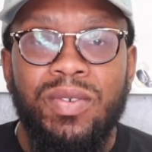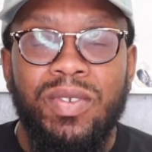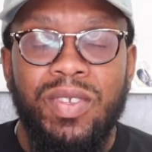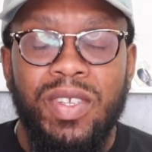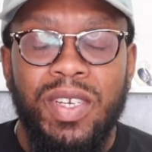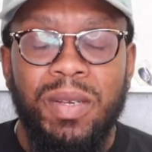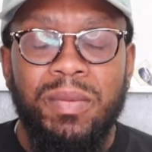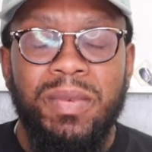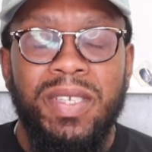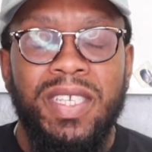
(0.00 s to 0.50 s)

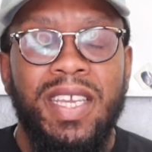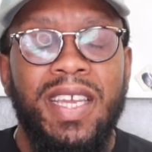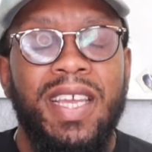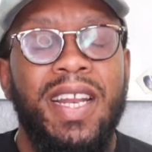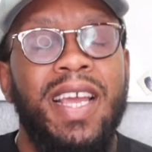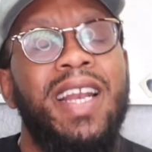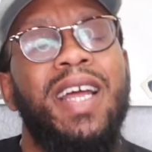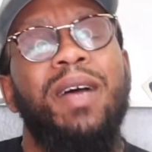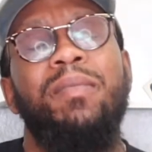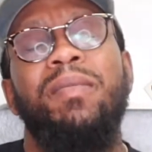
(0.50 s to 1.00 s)
You know what I'm saying?
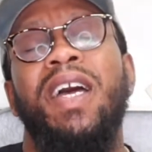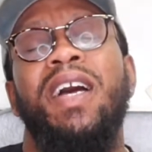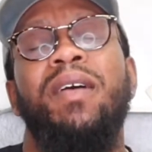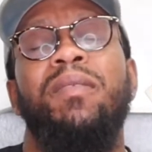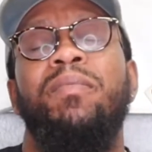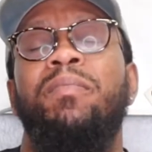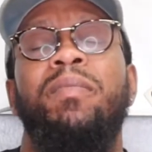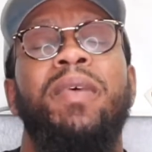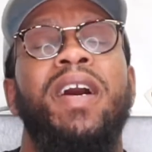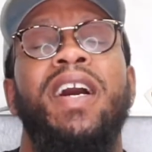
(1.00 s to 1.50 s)
And I'm
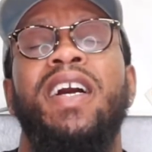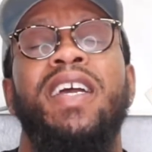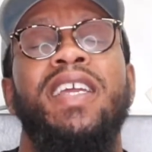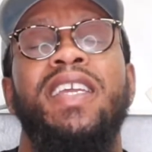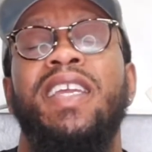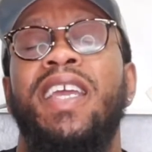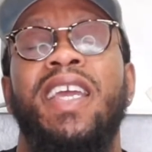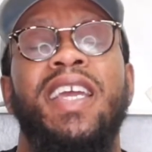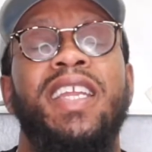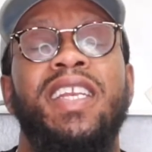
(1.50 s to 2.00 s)
not
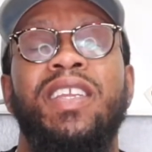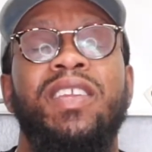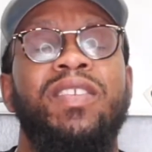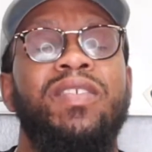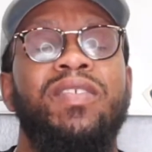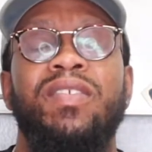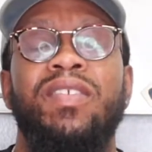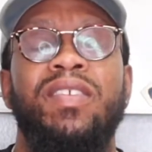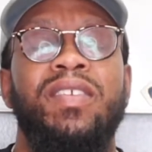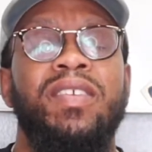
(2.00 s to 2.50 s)
by
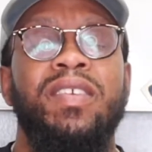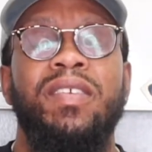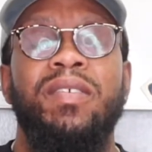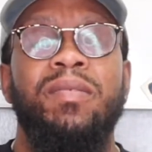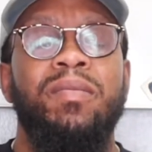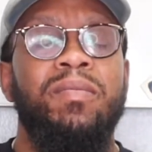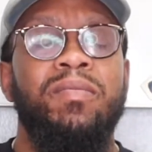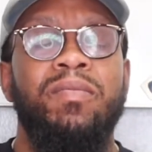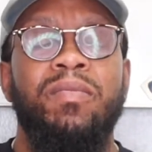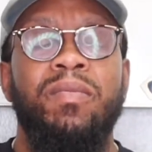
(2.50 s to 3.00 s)
any
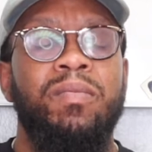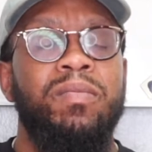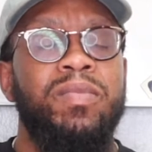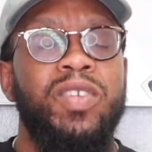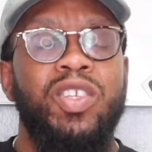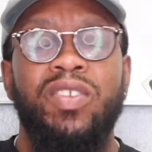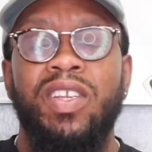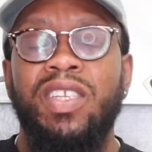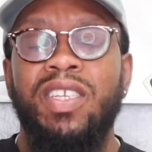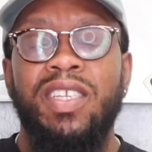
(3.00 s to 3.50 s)

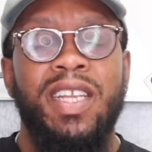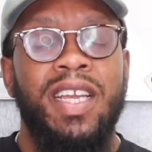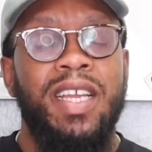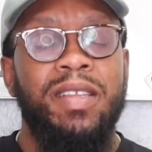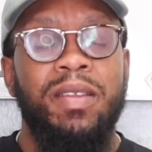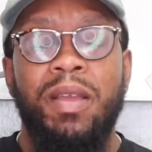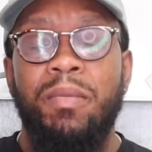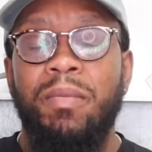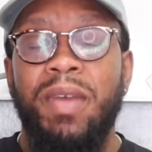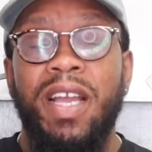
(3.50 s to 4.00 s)
stretch of
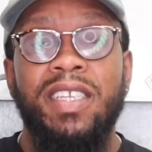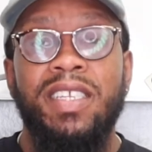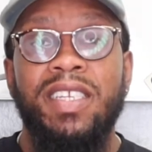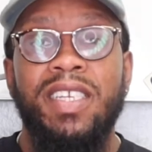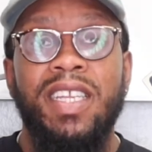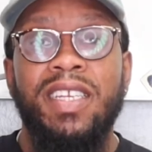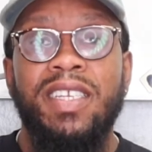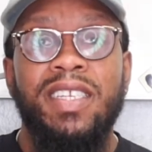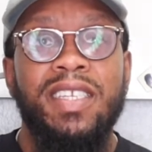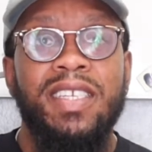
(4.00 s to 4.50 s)
the
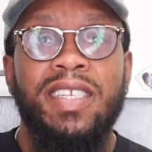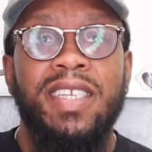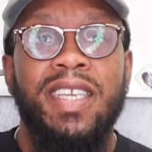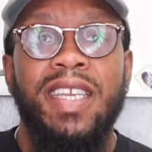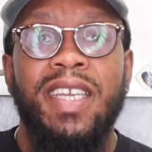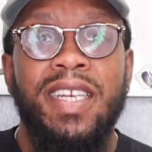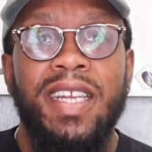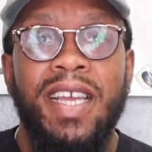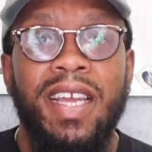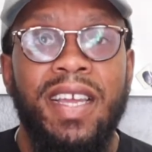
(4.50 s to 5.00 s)
imagination
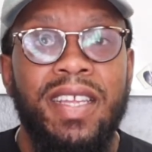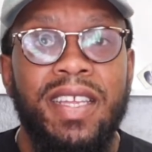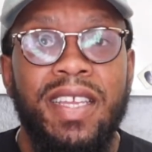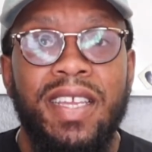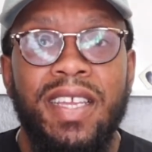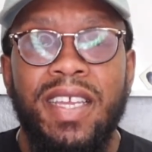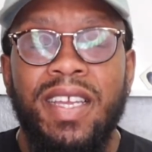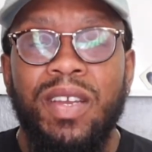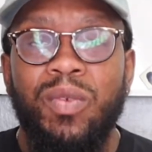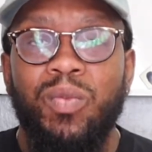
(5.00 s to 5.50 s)
saying that
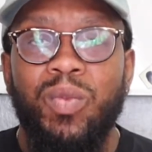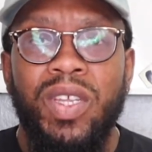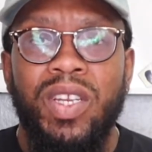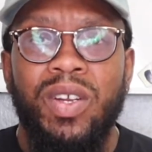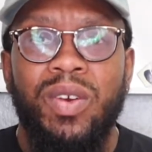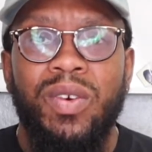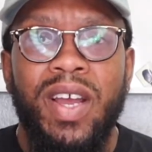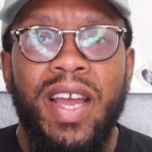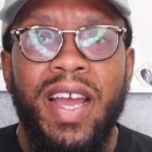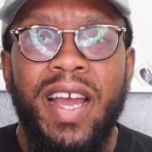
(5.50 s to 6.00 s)
we
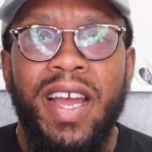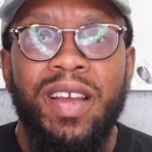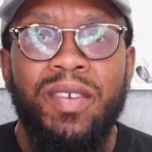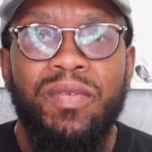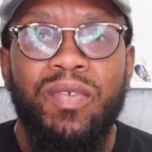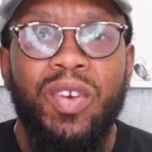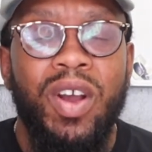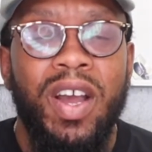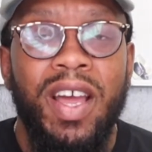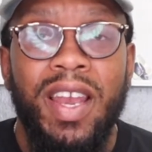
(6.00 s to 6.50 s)
don't
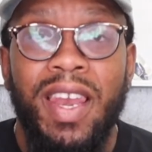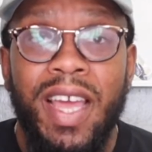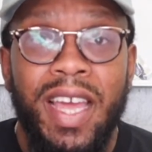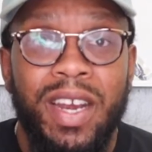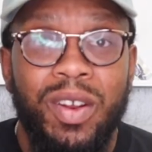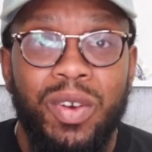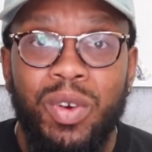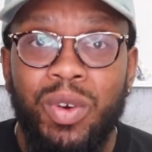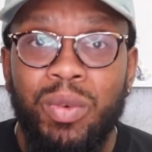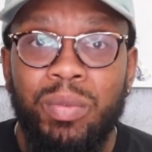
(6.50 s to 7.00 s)
have a
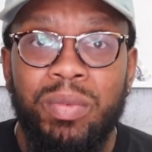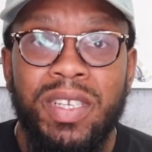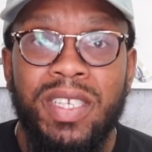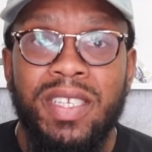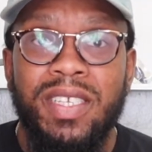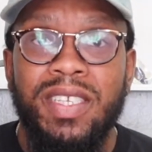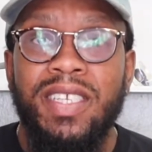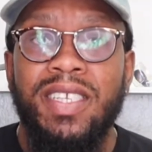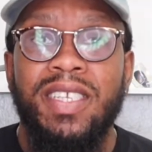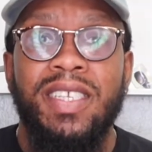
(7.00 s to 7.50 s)
lot of
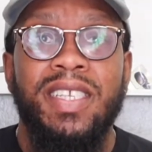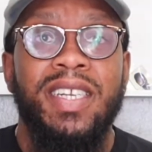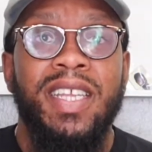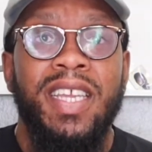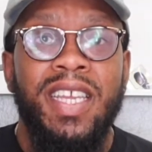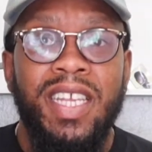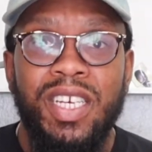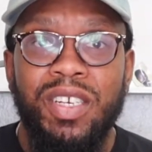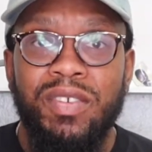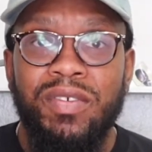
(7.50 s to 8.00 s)
hopelessness and
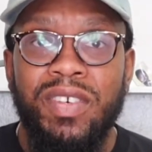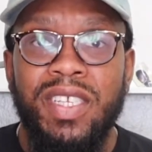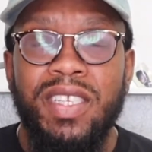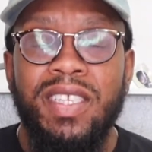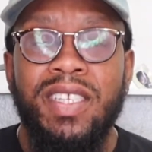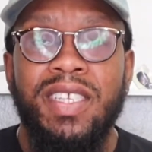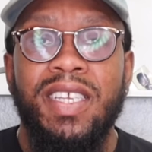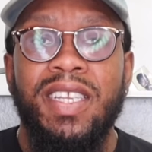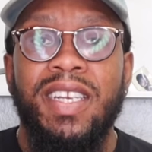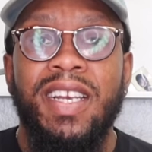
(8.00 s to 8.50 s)

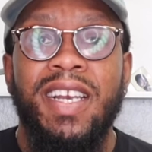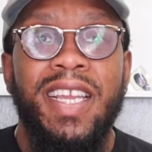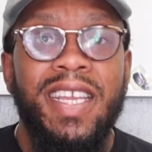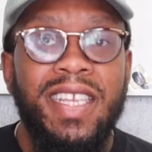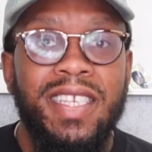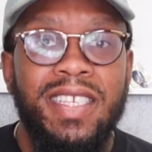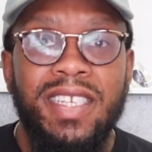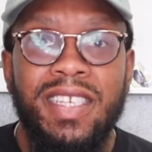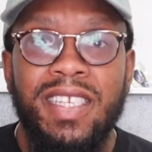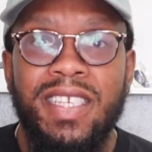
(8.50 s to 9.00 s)
ignorance and
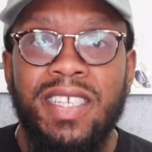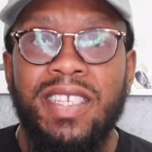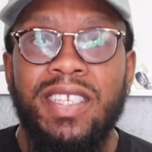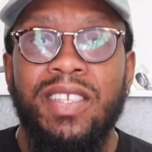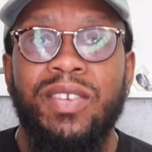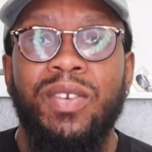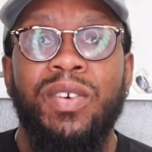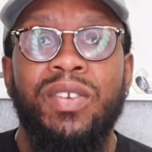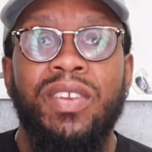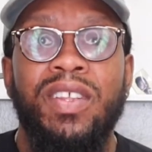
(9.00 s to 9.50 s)
laziness
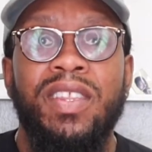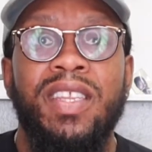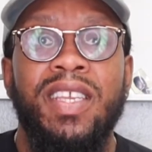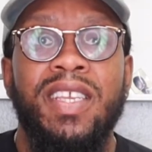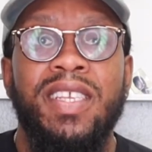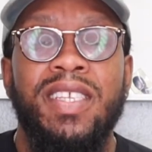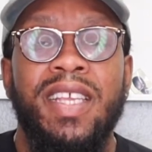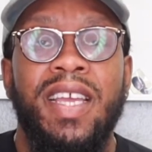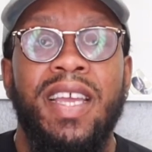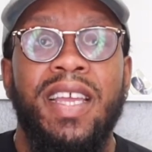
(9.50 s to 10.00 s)
and all the
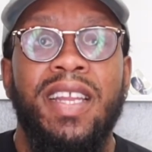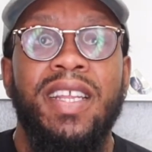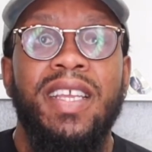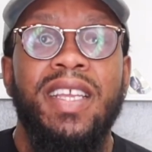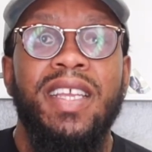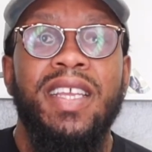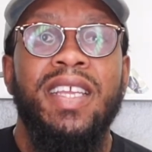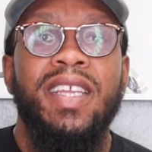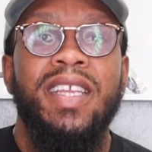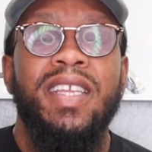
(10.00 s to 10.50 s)
things that,
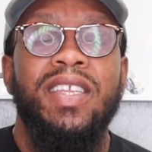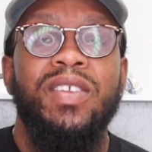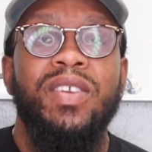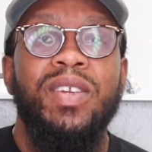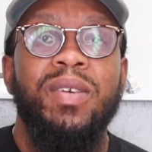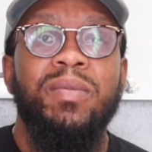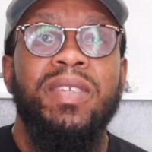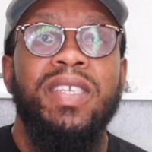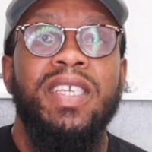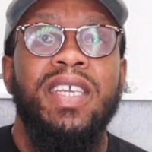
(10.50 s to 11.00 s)
you
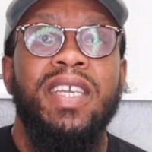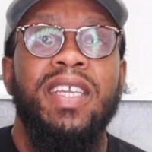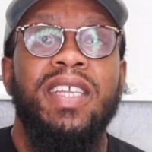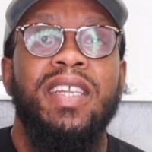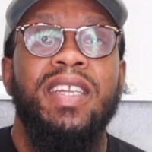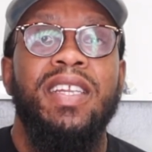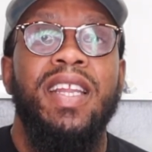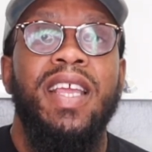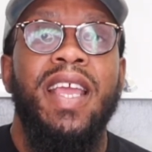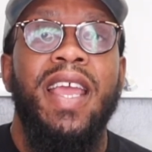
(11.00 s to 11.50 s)
know what I'm
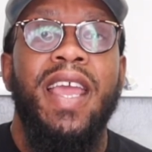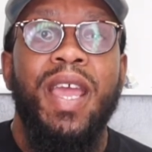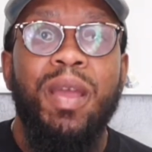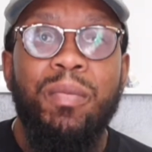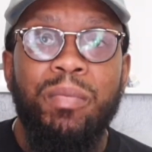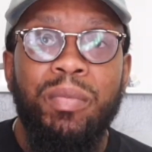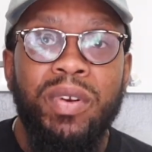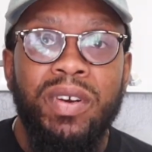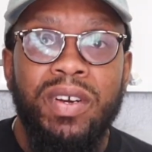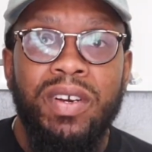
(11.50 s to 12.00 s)
saying,
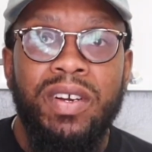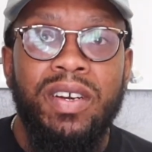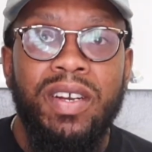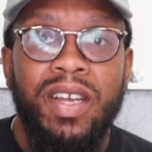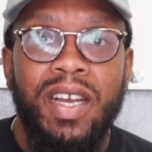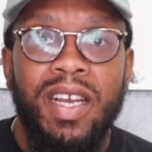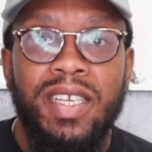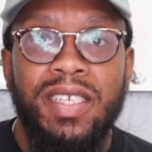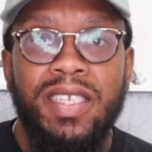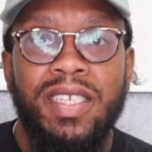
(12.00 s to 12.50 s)
hamper
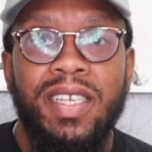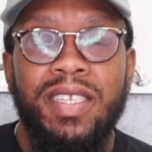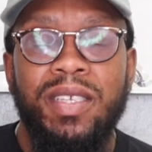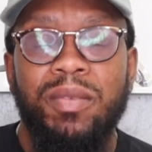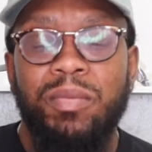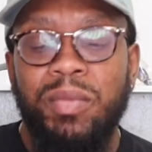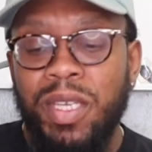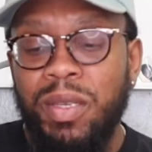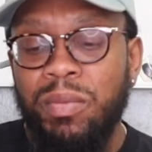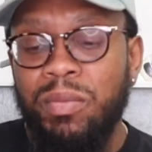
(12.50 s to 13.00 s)
us as
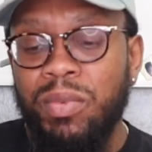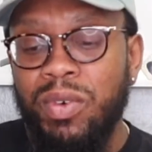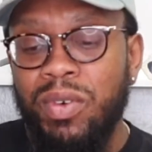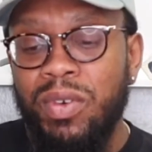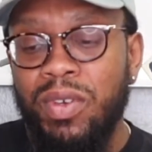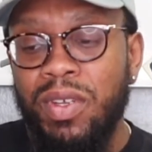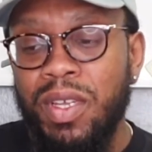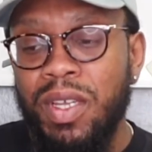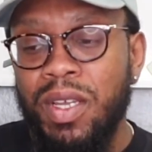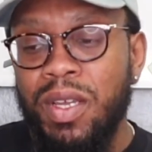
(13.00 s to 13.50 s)
a people.